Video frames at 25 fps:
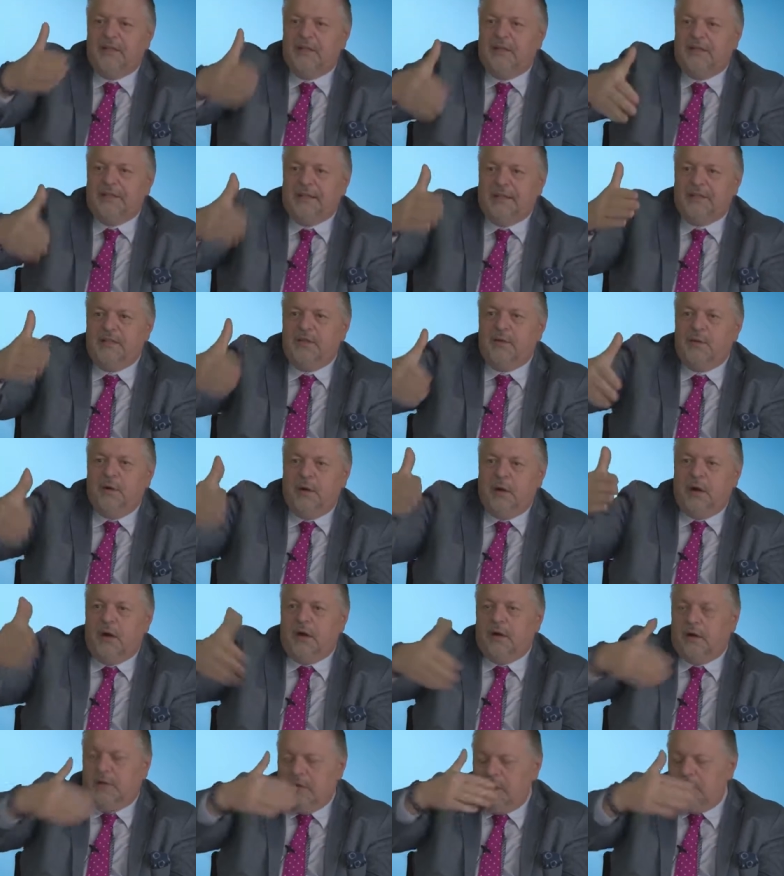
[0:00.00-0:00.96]
that you
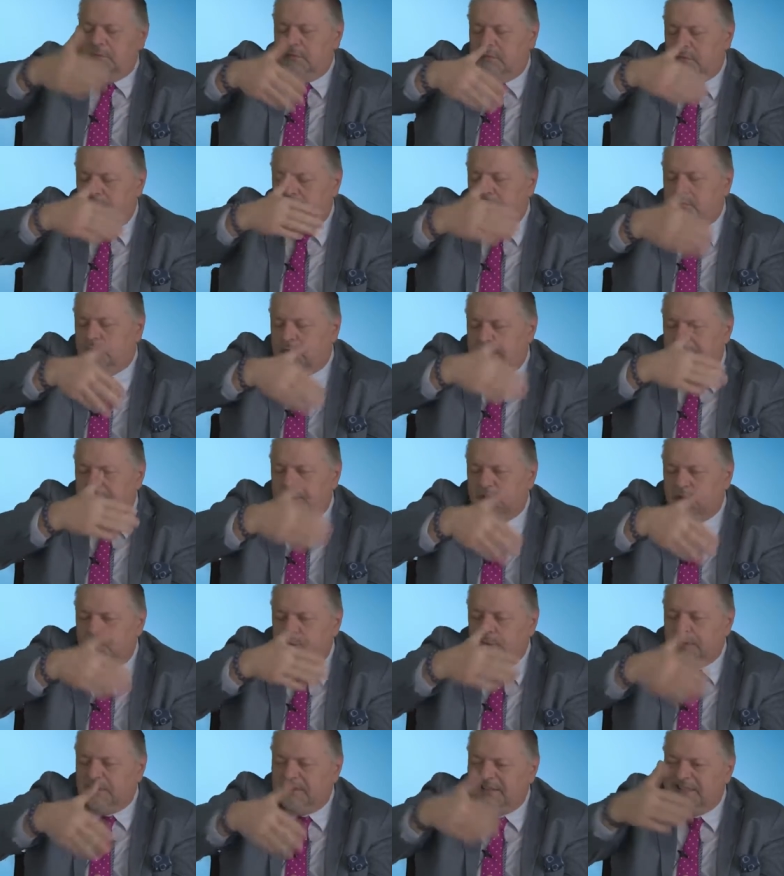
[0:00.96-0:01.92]
are that
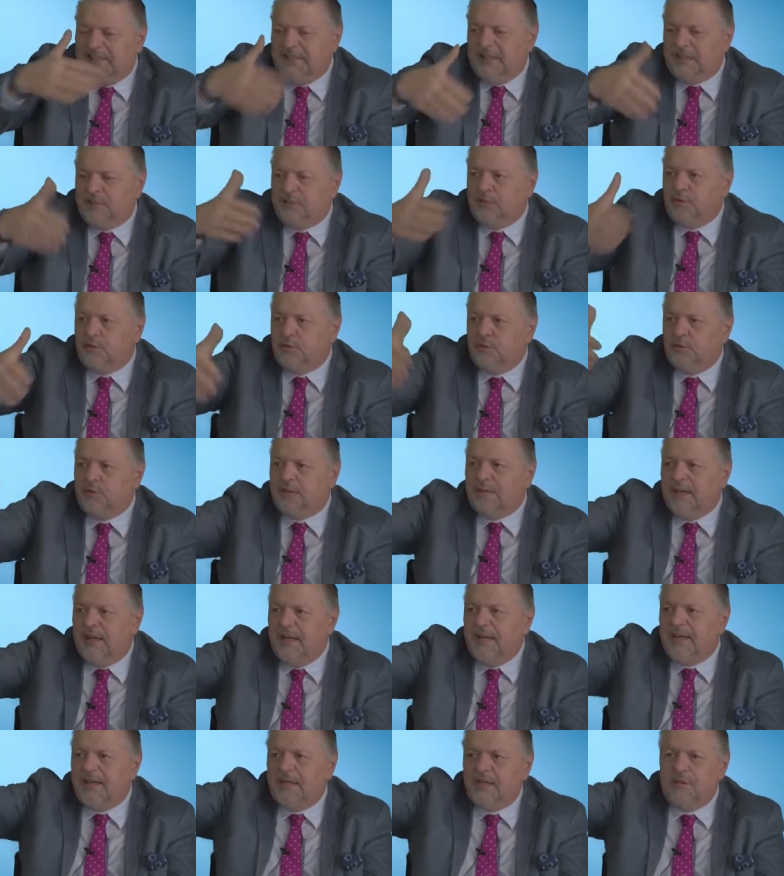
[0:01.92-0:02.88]
you will need to
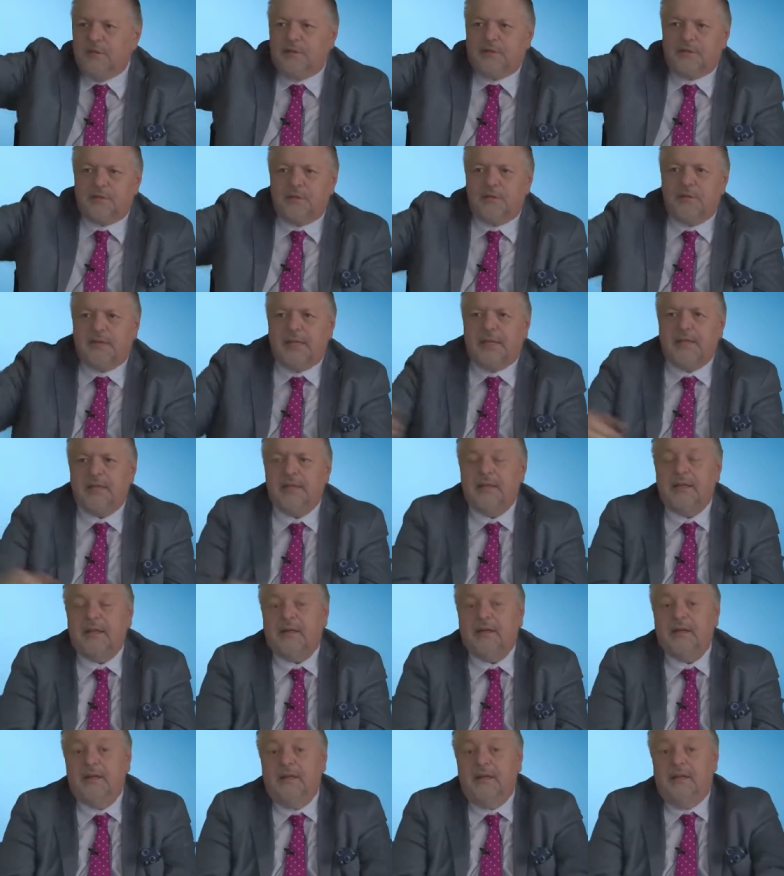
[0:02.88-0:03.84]
take in order to get
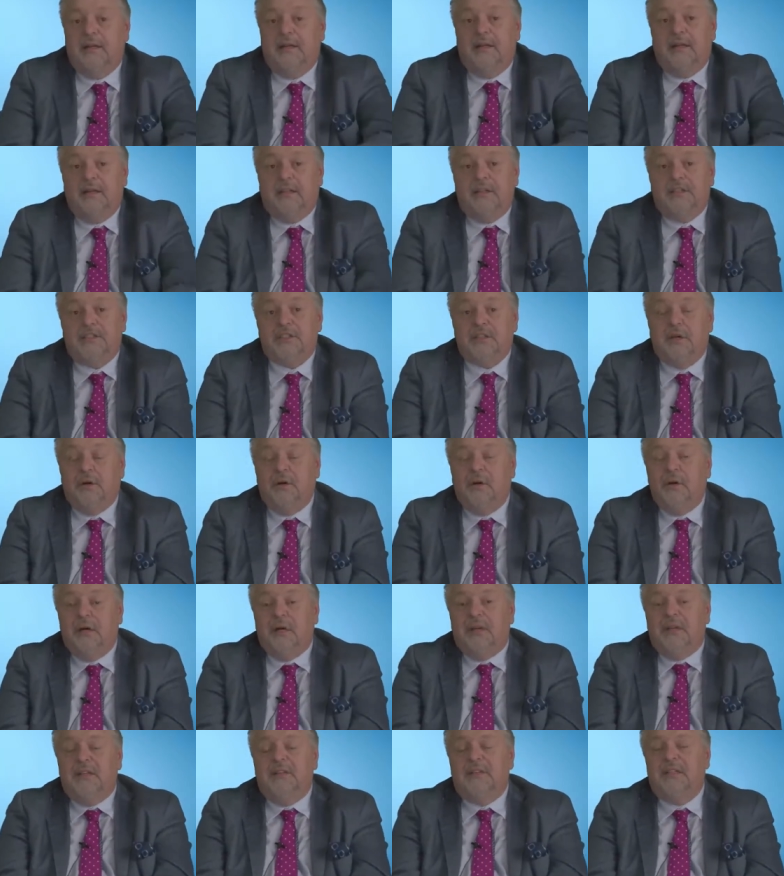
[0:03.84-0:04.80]
there.
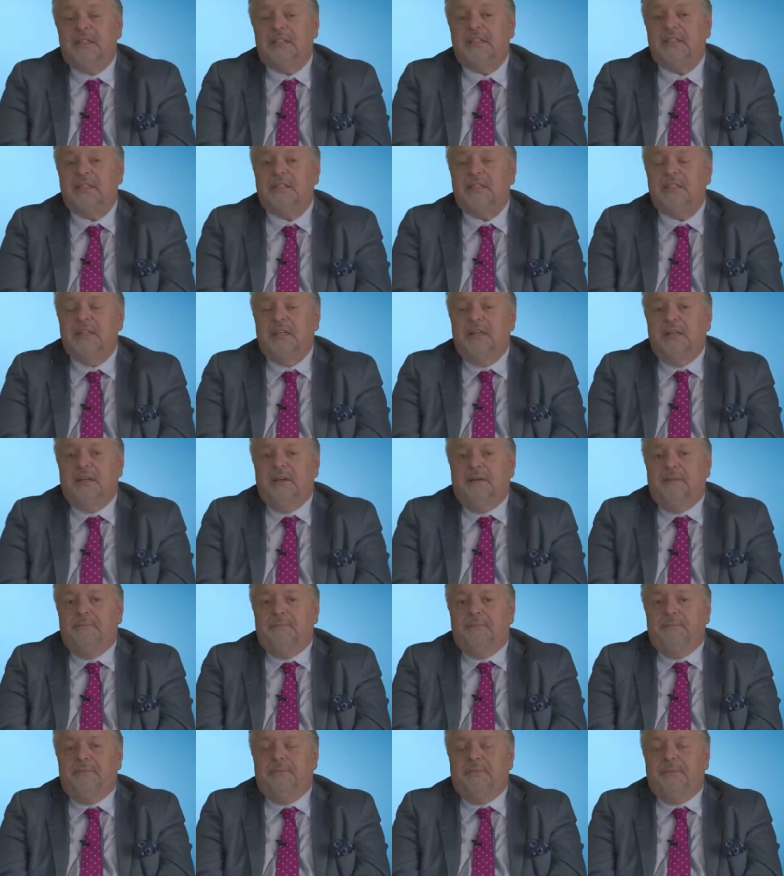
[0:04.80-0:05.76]
So this
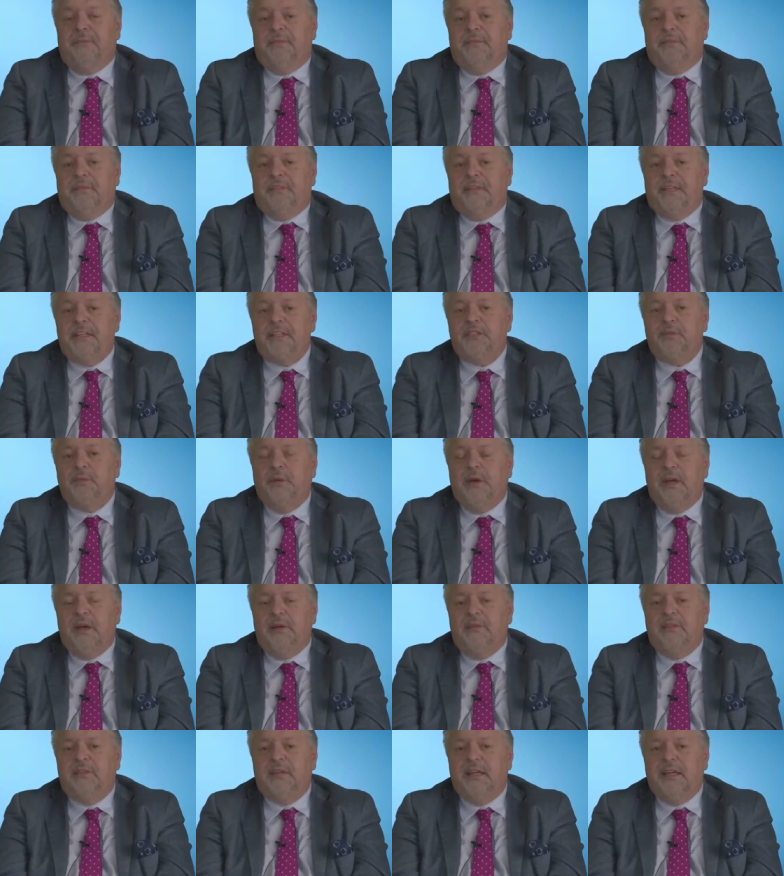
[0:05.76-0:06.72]
this
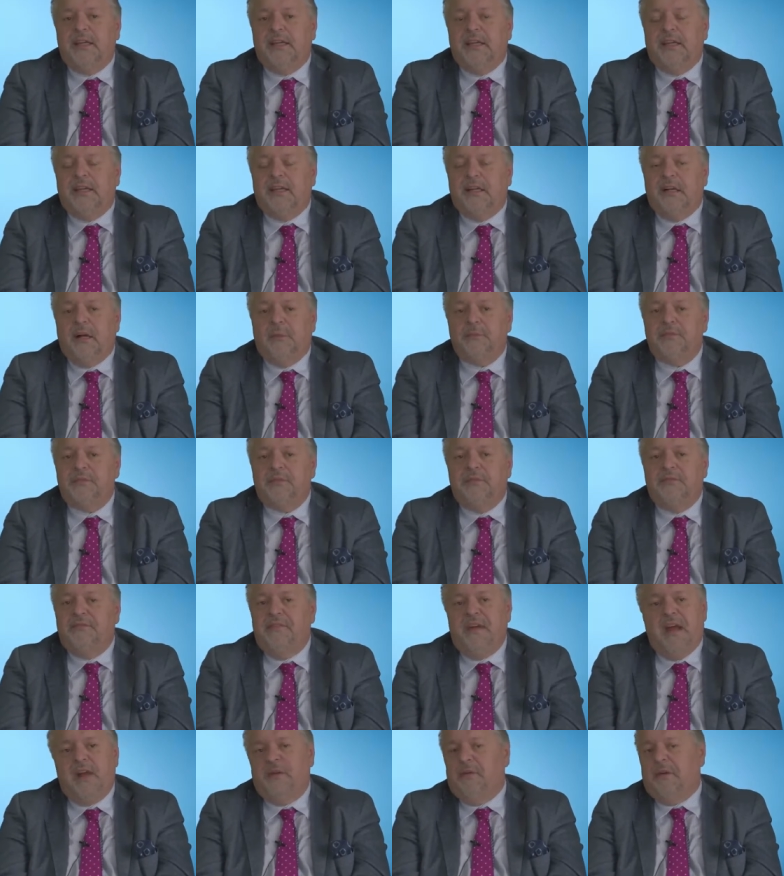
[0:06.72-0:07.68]
way of thinking comes
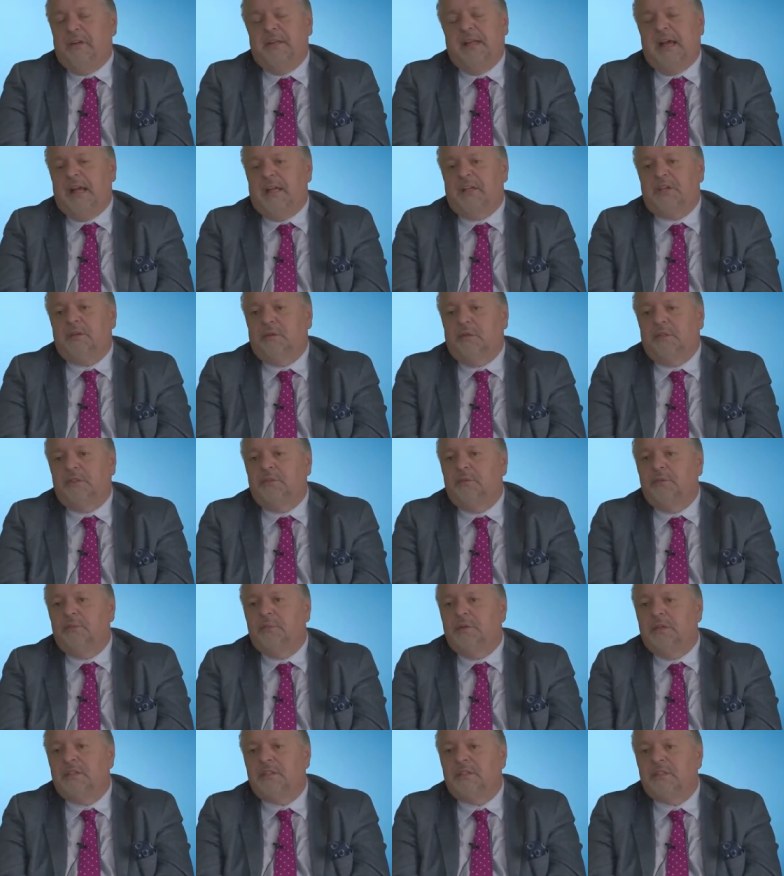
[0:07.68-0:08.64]
very natural
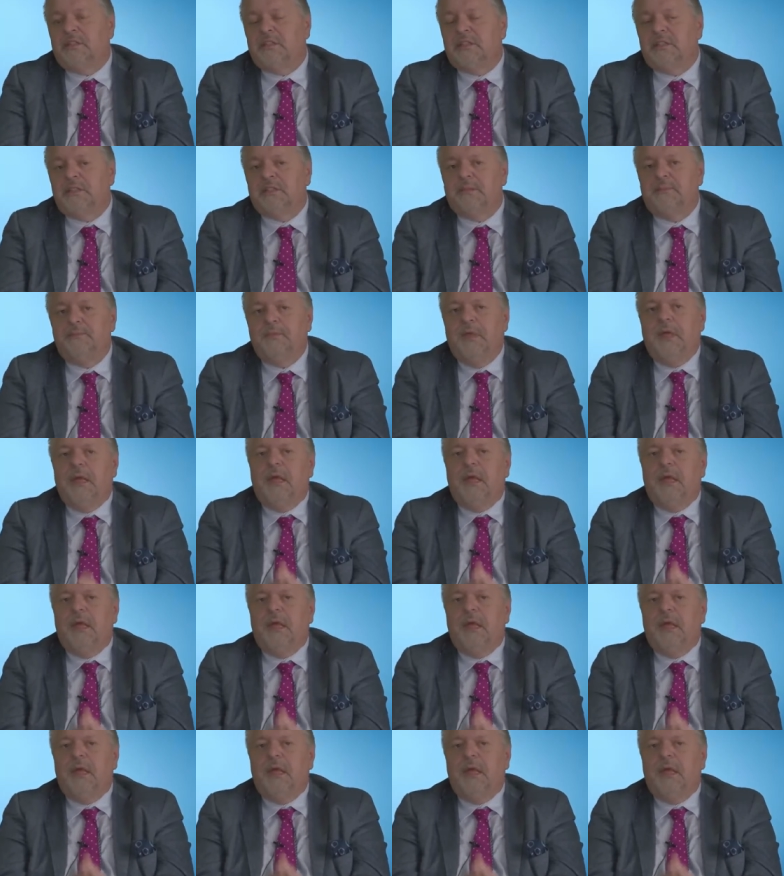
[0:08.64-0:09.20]
to businesses.